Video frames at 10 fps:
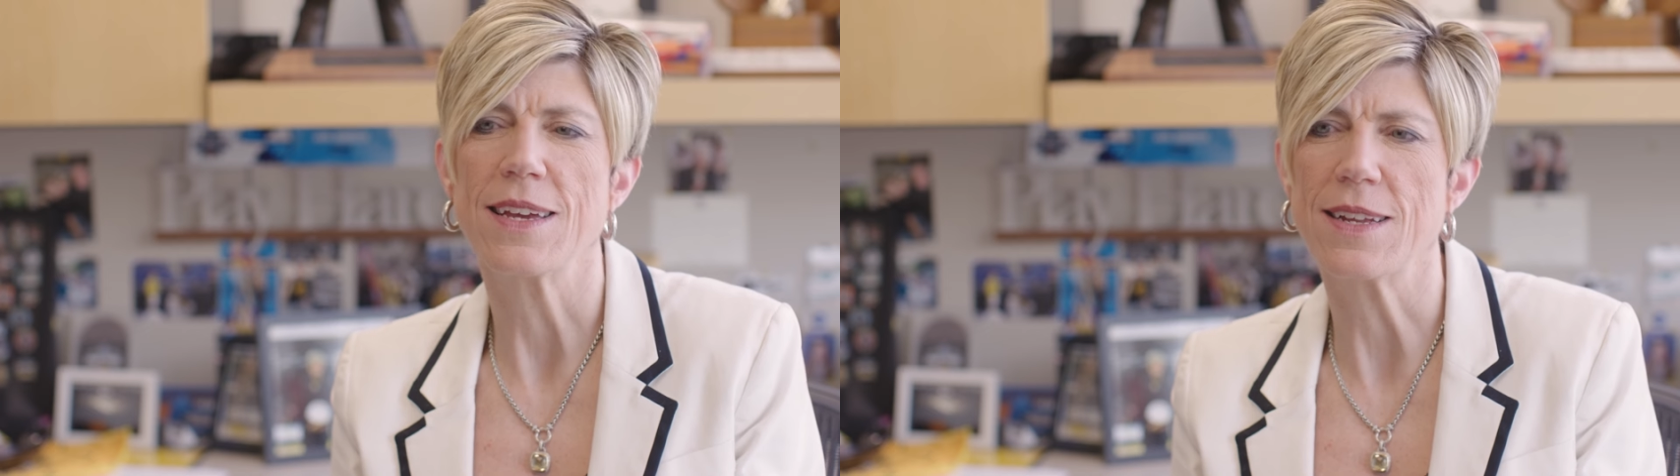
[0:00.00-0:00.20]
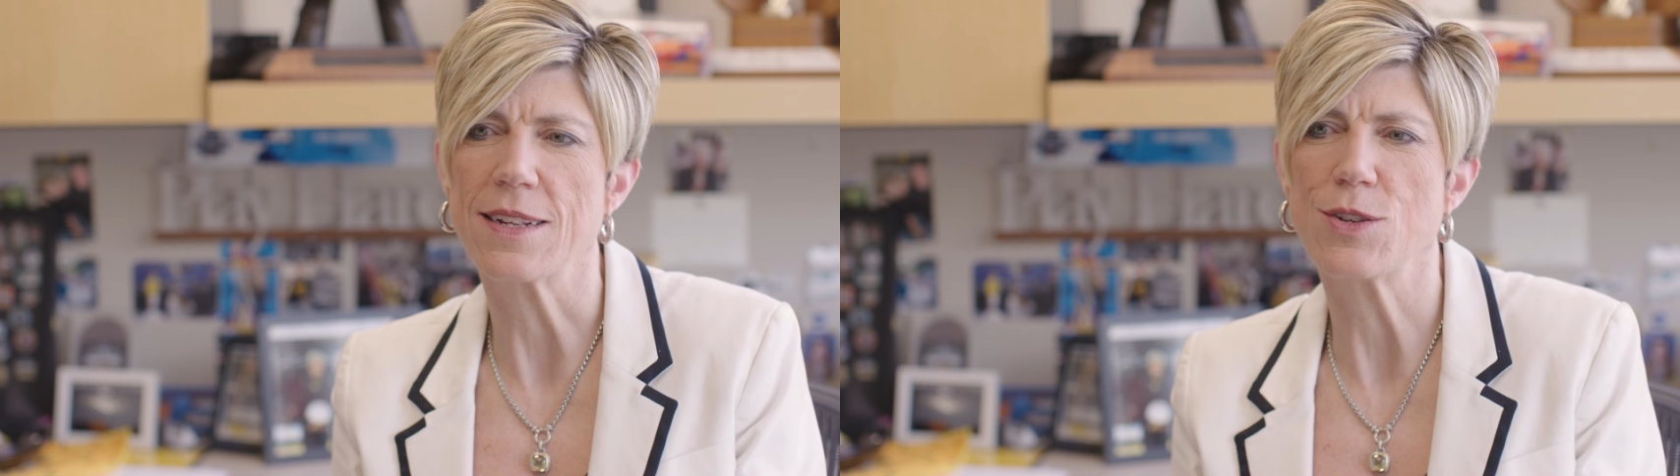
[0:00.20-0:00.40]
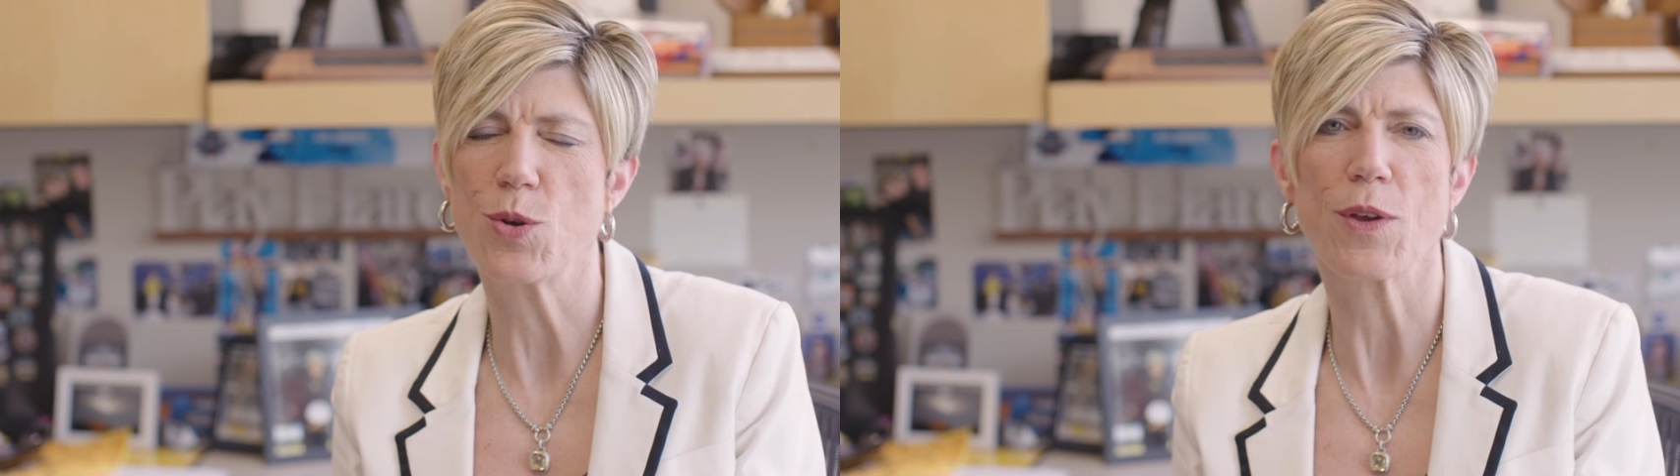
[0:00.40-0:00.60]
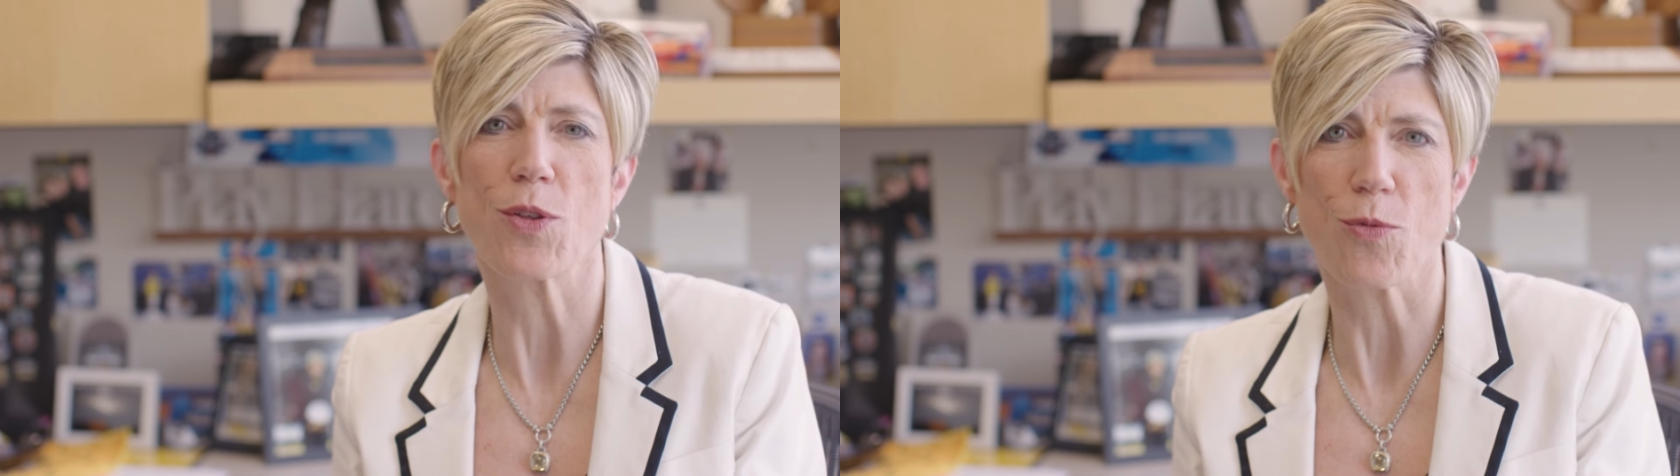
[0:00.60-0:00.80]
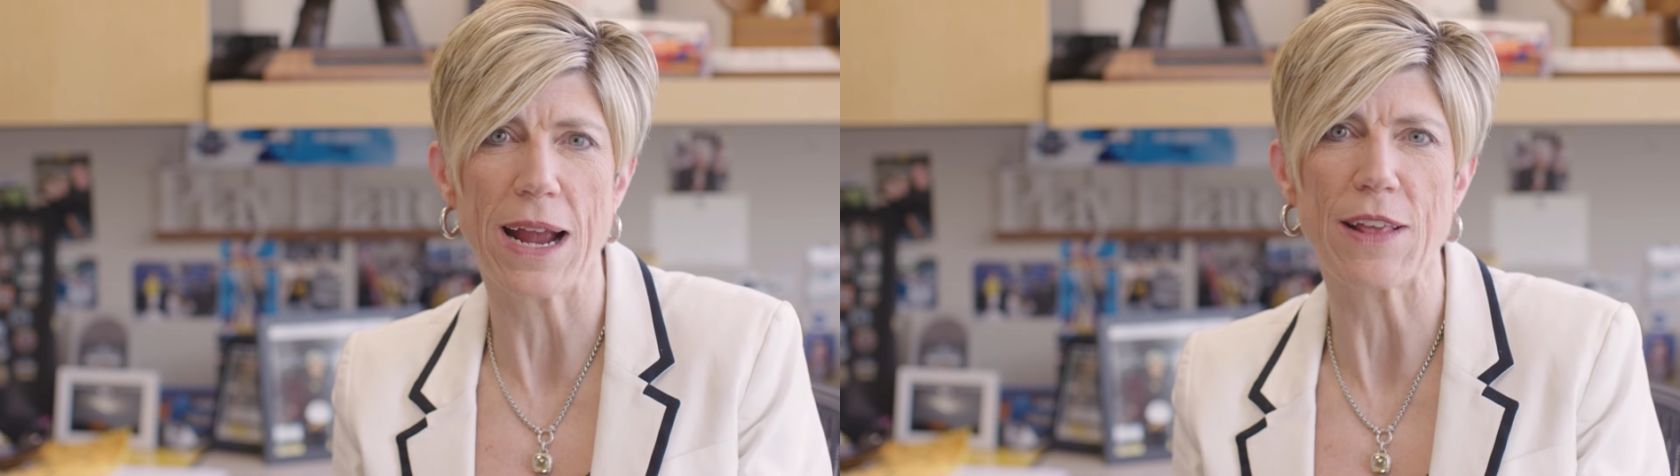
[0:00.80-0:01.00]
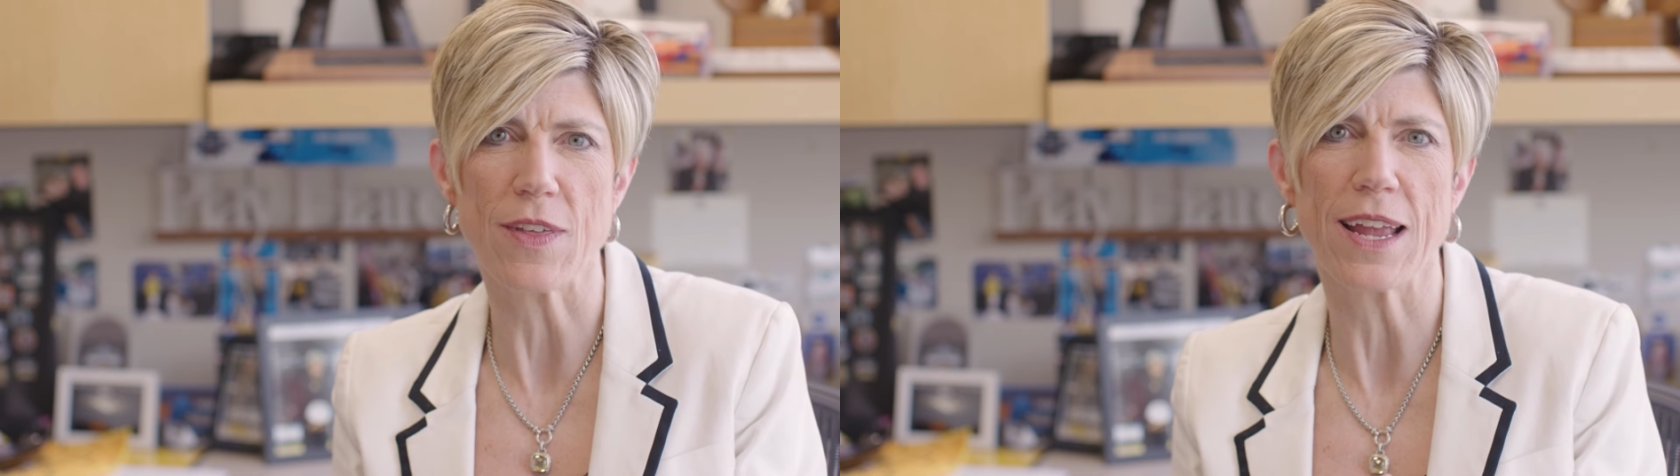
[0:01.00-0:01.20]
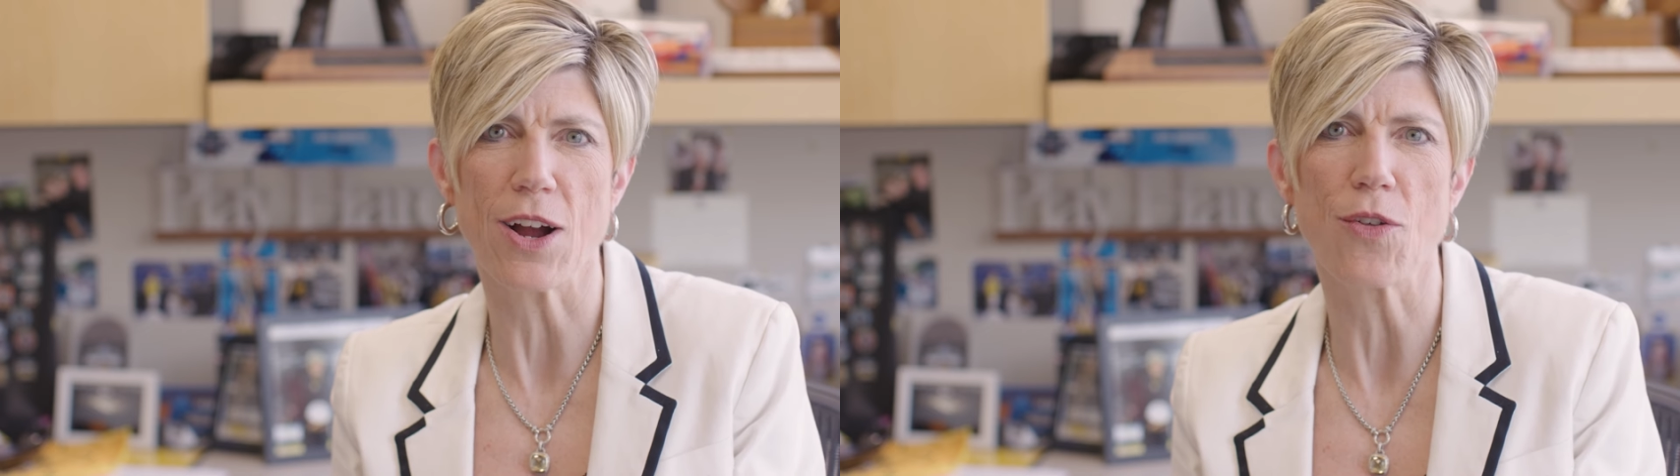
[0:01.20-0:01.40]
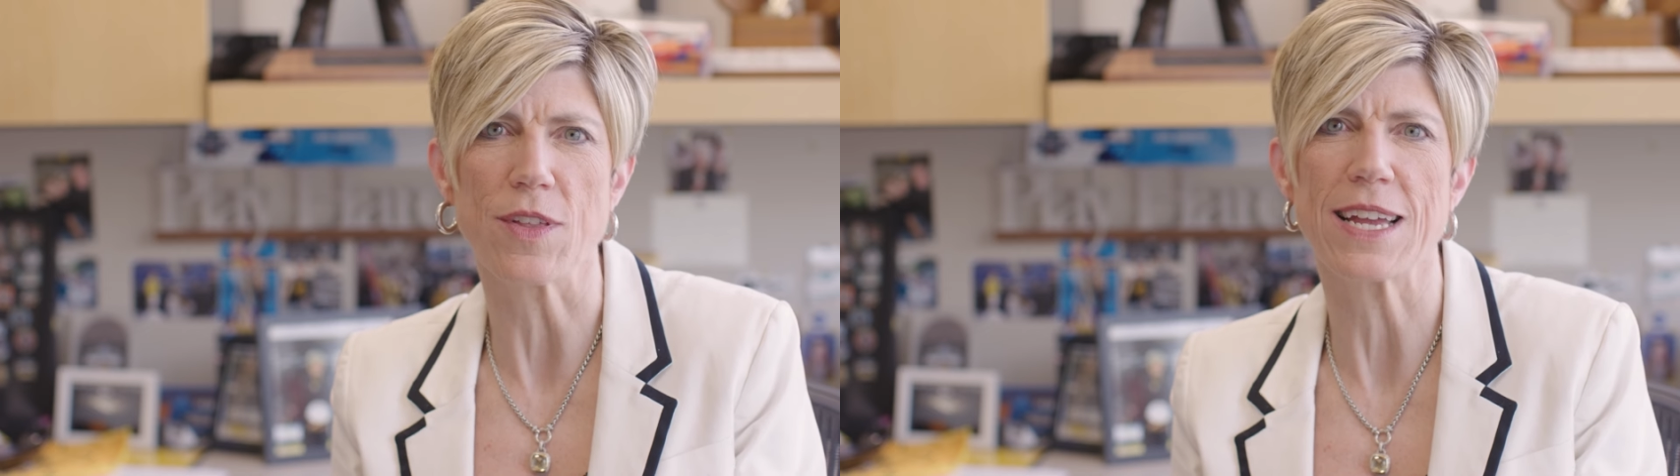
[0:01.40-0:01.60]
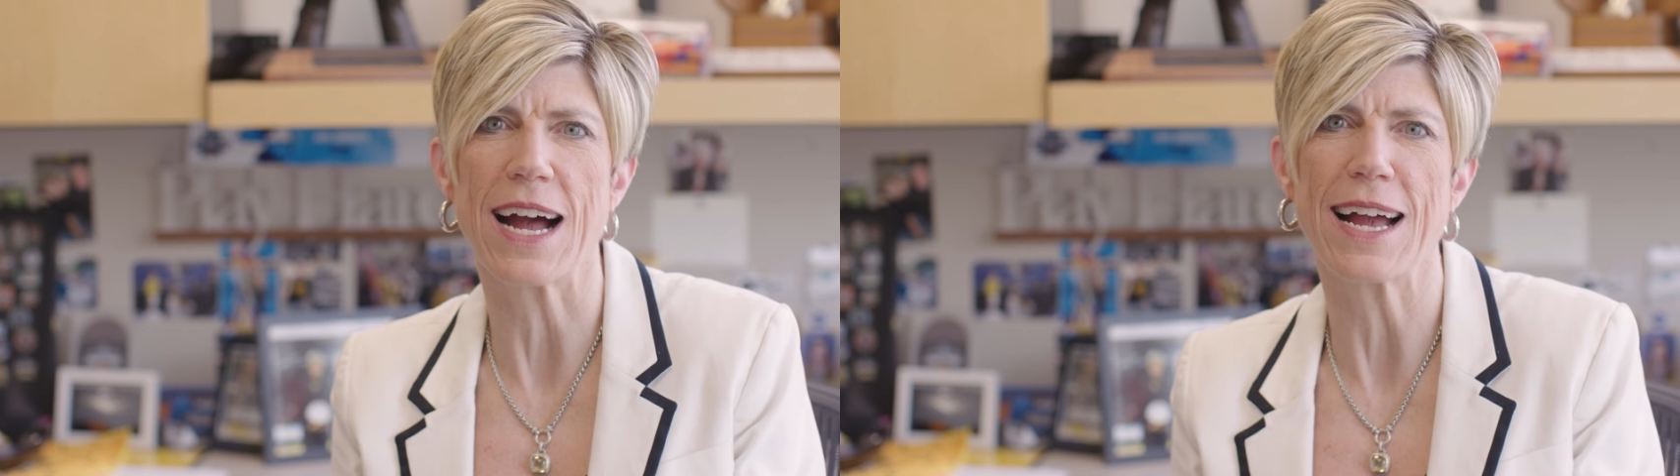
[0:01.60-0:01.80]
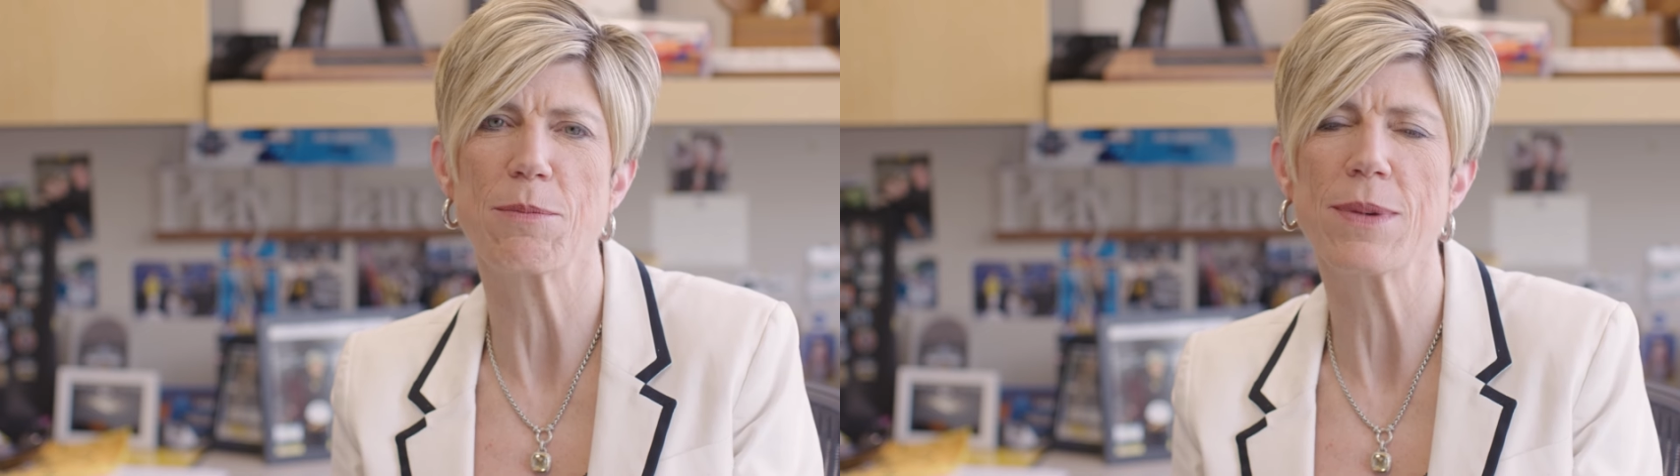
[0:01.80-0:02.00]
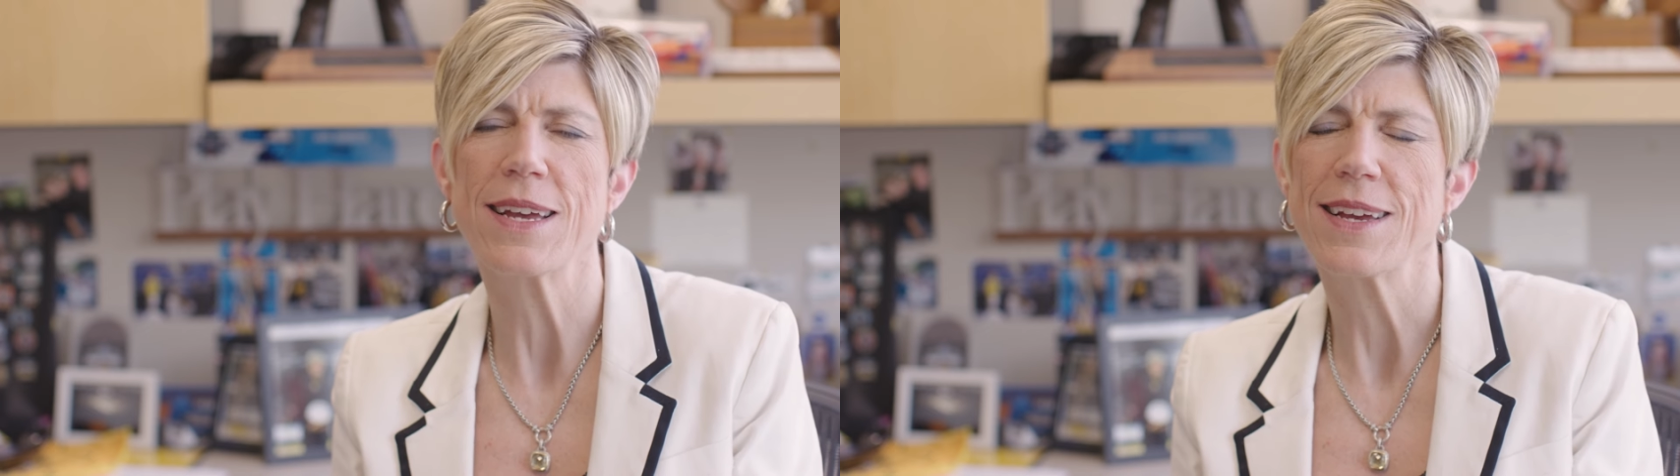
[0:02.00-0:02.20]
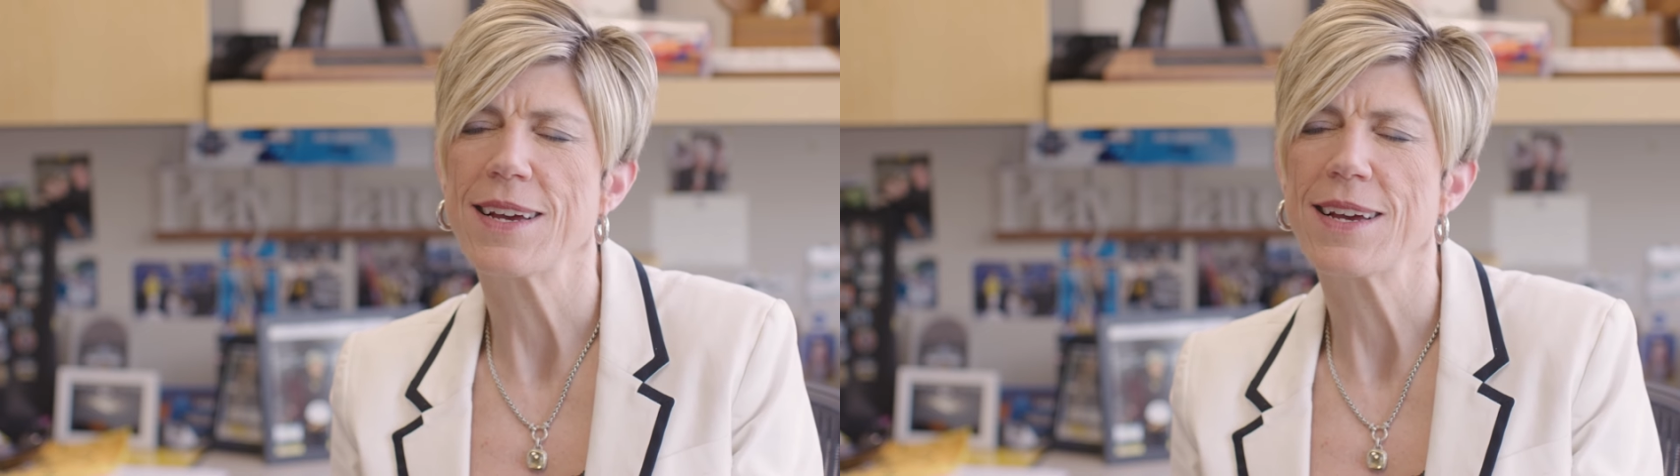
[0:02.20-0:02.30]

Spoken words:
in doing the right thing all the time,